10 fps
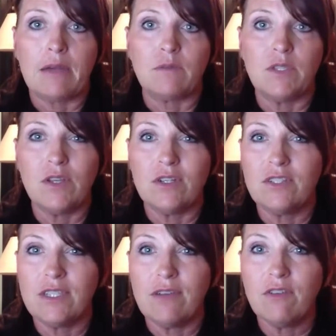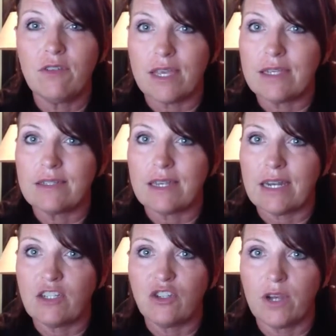So there are several things that
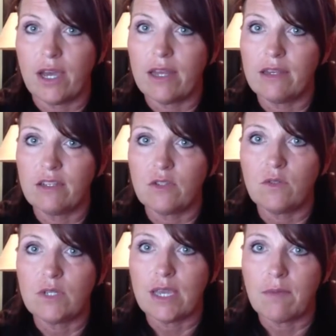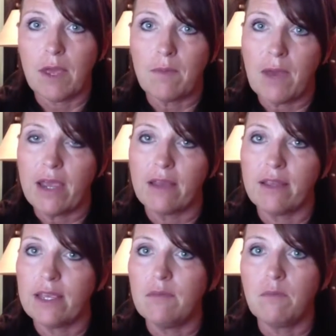I try to do to get my mile
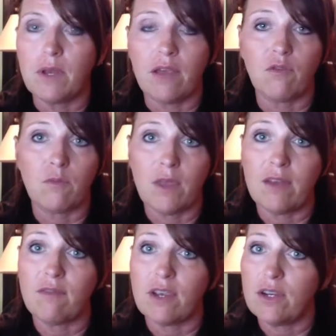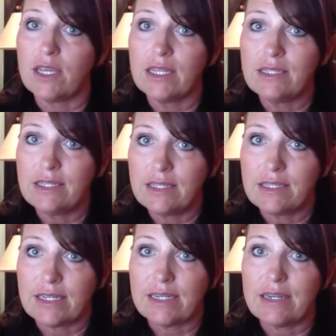in, but I've remained very
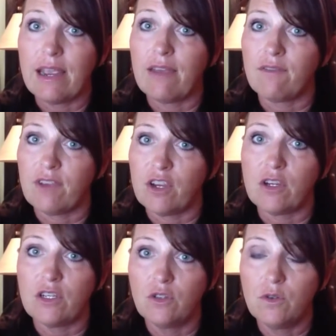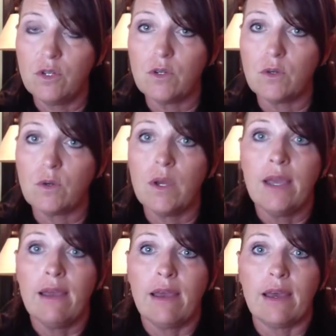consistent and very true
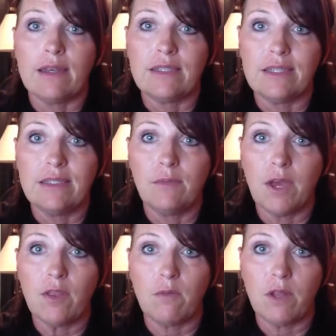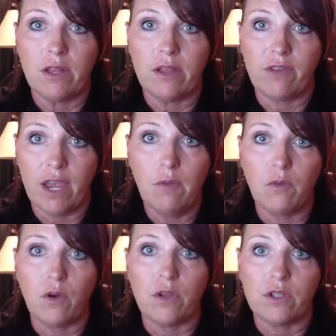since about the middle of
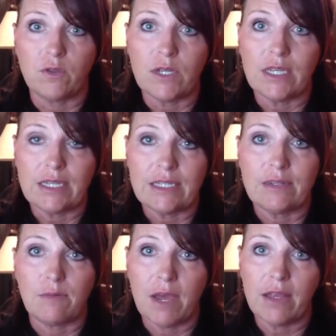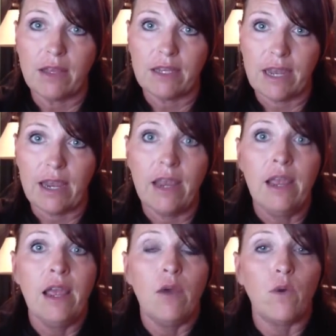April on doing at least a mile a day.
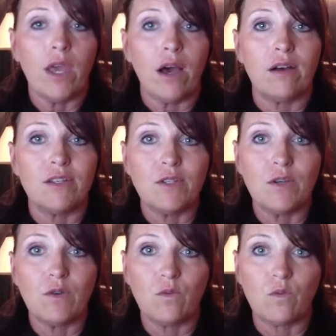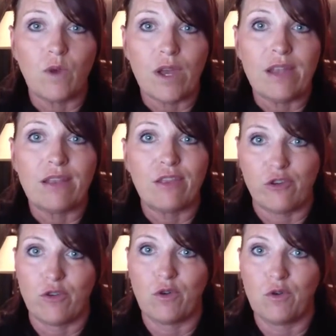We also run
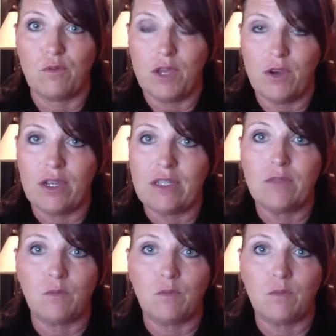longer periods.